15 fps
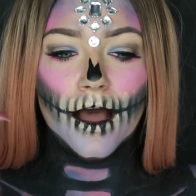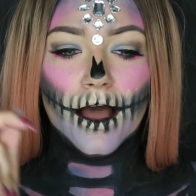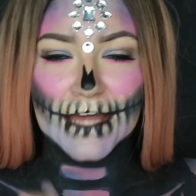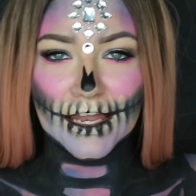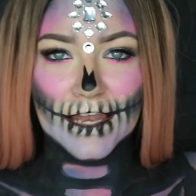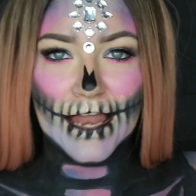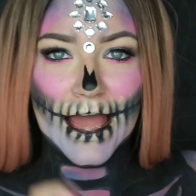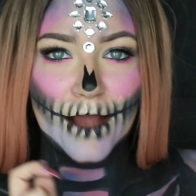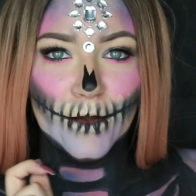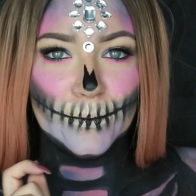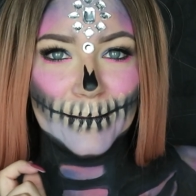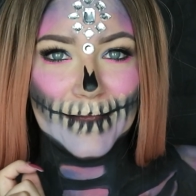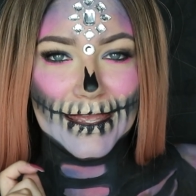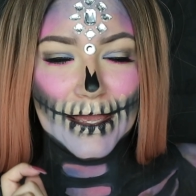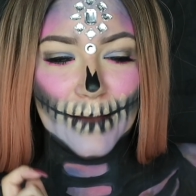That'll
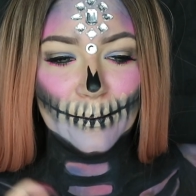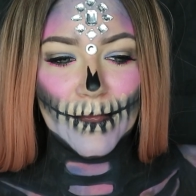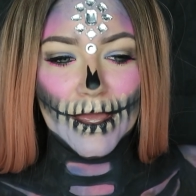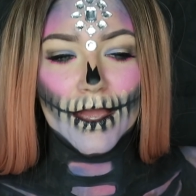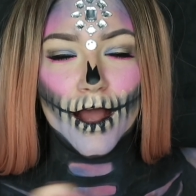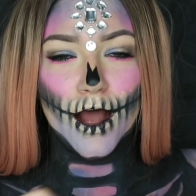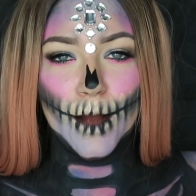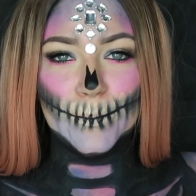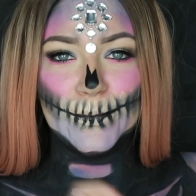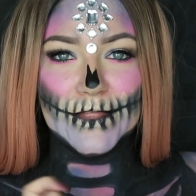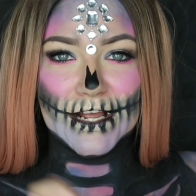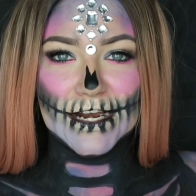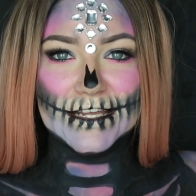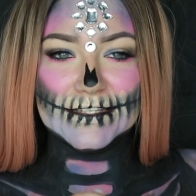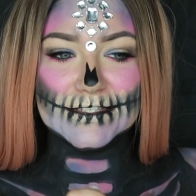help me pick up
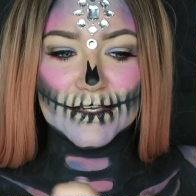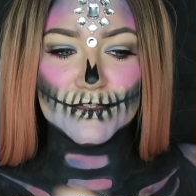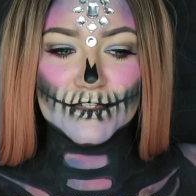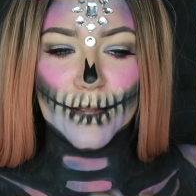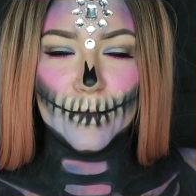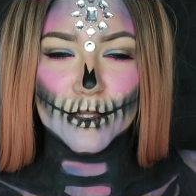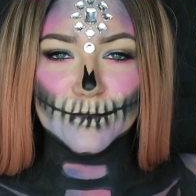the glitter so